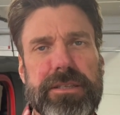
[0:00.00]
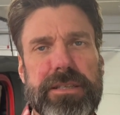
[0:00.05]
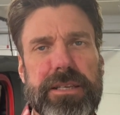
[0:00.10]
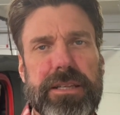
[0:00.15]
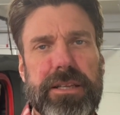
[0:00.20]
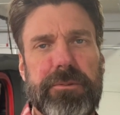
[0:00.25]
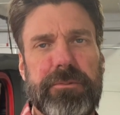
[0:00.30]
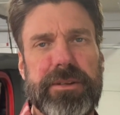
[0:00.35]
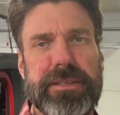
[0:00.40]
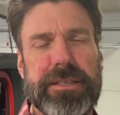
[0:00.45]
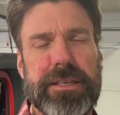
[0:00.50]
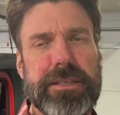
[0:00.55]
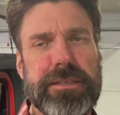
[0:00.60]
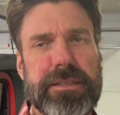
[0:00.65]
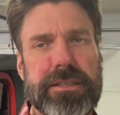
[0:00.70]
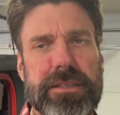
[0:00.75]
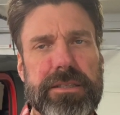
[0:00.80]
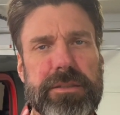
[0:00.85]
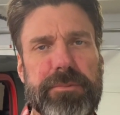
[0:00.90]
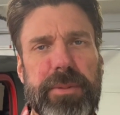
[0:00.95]
in the
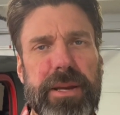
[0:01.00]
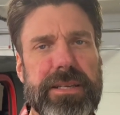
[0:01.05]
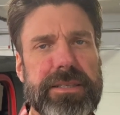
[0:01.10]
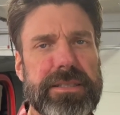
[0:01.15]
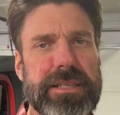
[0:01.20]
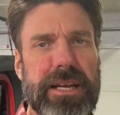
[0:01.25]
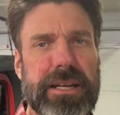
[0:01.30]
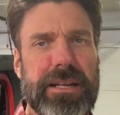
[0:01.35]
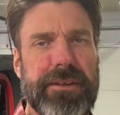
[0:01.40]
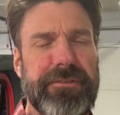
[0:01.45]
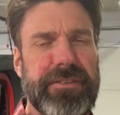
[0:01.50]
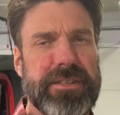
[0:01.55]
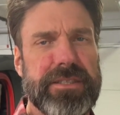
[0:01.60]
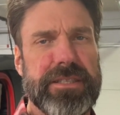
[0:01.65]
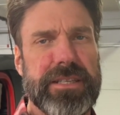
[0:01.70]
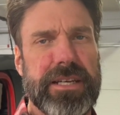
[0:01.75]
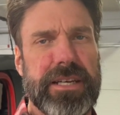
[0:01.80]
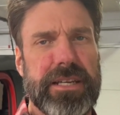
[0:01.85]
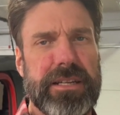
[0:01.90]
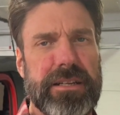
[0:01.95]
resistance based on if it's
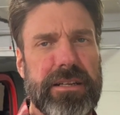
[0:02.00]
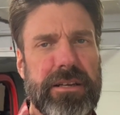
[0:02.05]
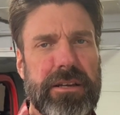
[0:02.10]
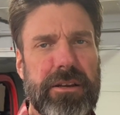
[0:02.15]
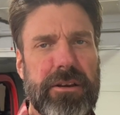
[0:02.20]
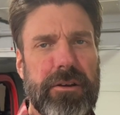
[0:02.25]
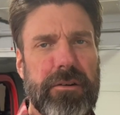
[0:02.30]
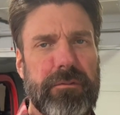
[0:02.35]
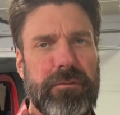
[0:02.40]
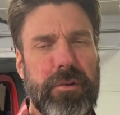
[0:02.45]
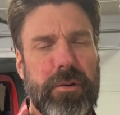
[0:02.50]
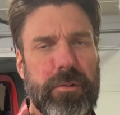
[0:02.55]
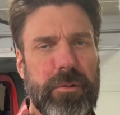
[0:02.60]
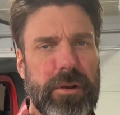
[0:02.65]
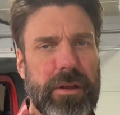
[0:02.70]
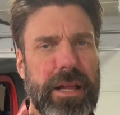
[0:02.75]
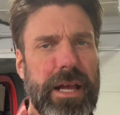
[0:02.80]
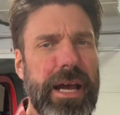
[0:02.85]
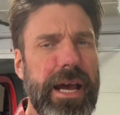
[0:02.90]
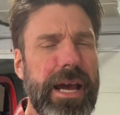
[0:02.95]
in
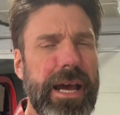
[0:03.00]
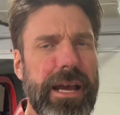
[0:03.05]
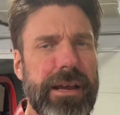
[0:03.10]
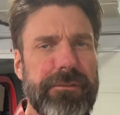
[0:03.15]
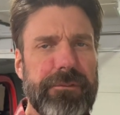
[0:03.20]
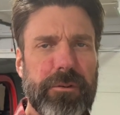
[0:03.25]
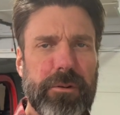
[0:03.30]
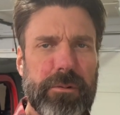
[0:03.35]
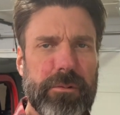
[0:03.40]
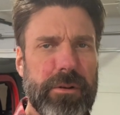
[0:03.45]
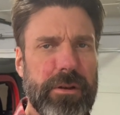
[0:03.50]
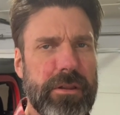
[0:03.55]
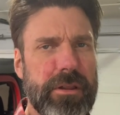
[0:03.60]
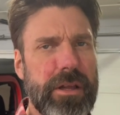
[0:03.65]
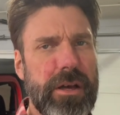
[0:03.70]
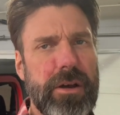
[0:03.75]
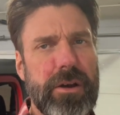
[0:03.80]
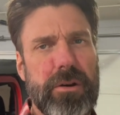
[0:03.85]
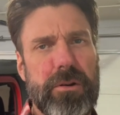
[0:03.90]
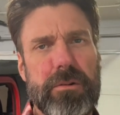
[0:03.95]
four-wheel high, four-wheel
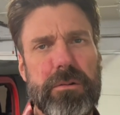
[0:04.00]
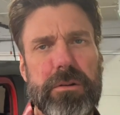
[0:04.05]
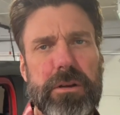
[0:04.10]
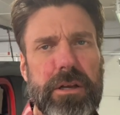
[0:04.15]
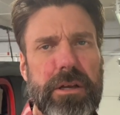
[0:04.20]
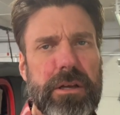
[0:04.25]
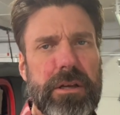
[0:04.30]
low,